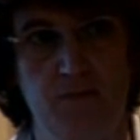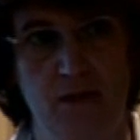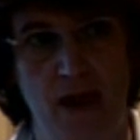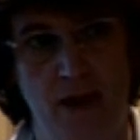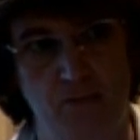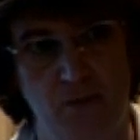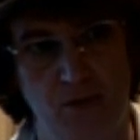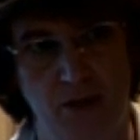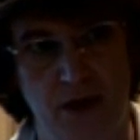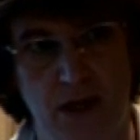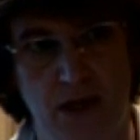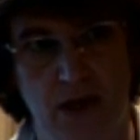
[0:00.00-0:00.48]

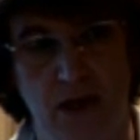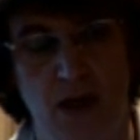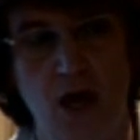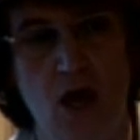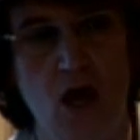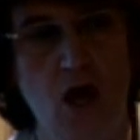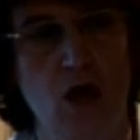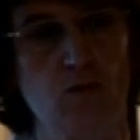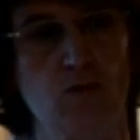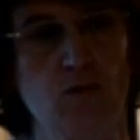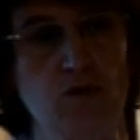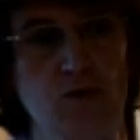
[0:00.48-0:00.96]
memory
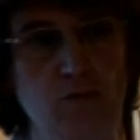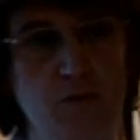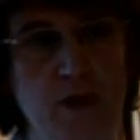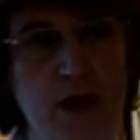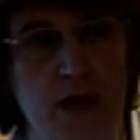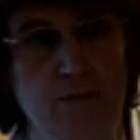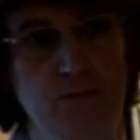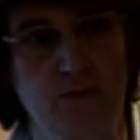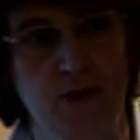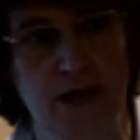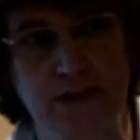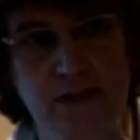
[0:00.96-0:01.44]
was
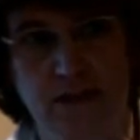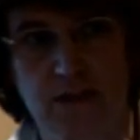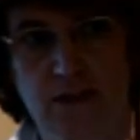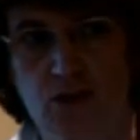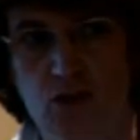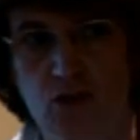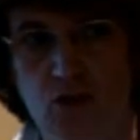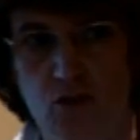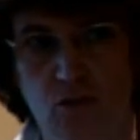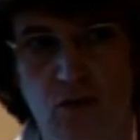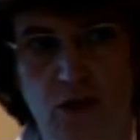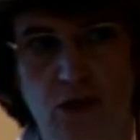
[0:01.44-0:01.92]
when
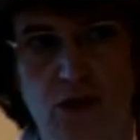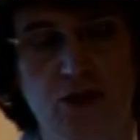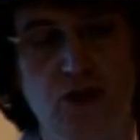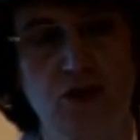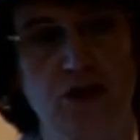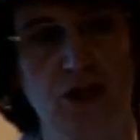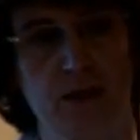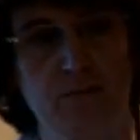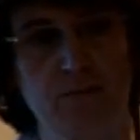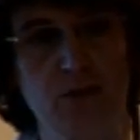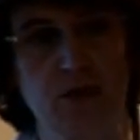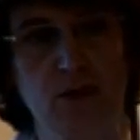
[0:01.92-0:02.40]
President George
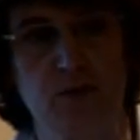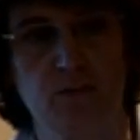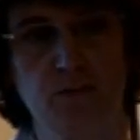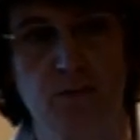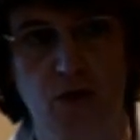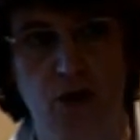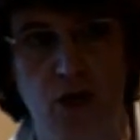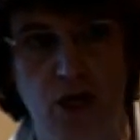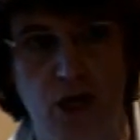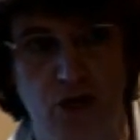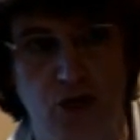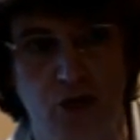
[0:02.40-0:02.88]
W.
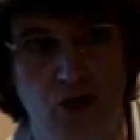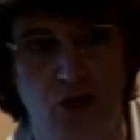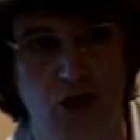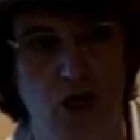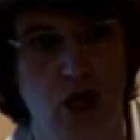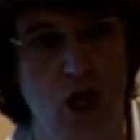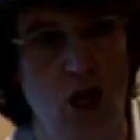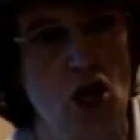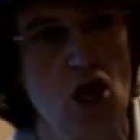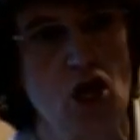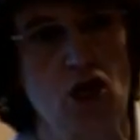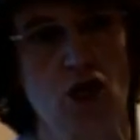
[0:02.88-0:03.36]
Bush
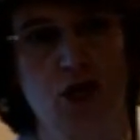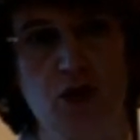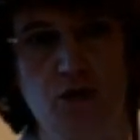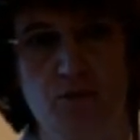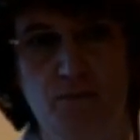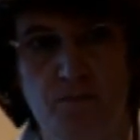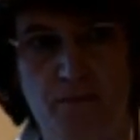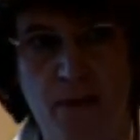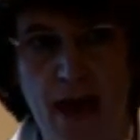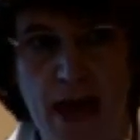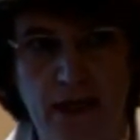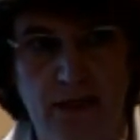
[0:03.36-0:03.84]

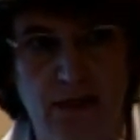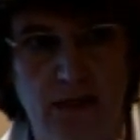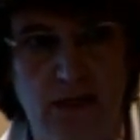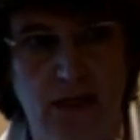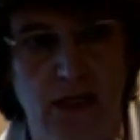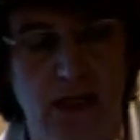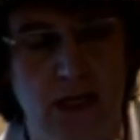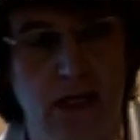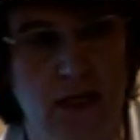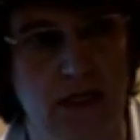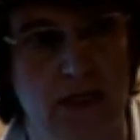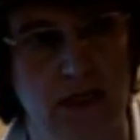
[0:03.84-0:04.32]

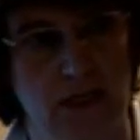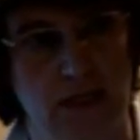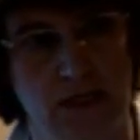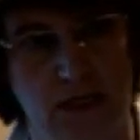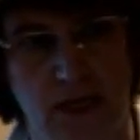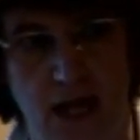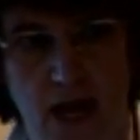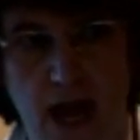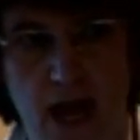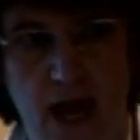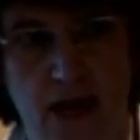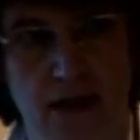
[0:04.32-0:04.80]
commended
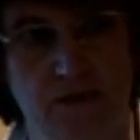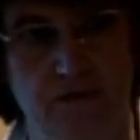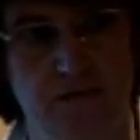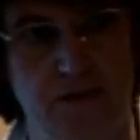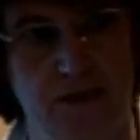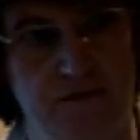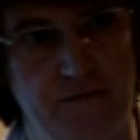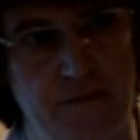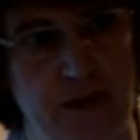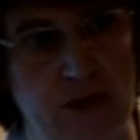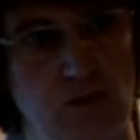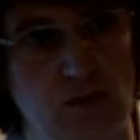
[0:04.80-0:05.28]
his head of
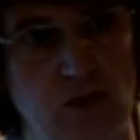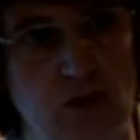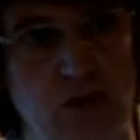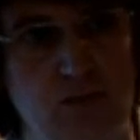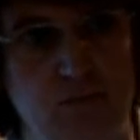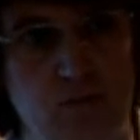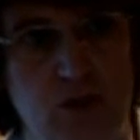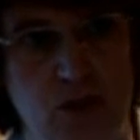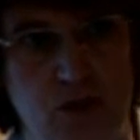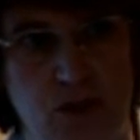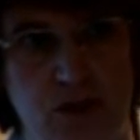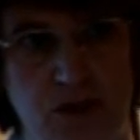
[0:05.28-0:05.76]
the Federal
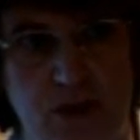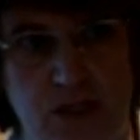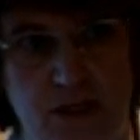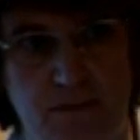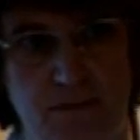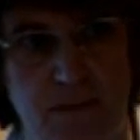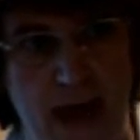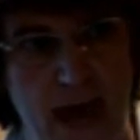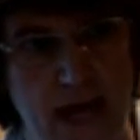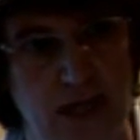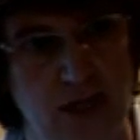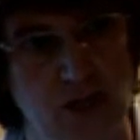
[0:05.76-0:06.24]
Emergency
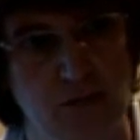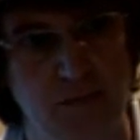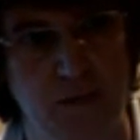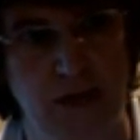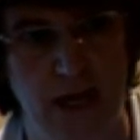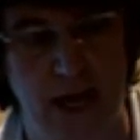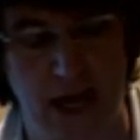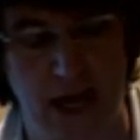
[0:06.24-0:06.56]
Management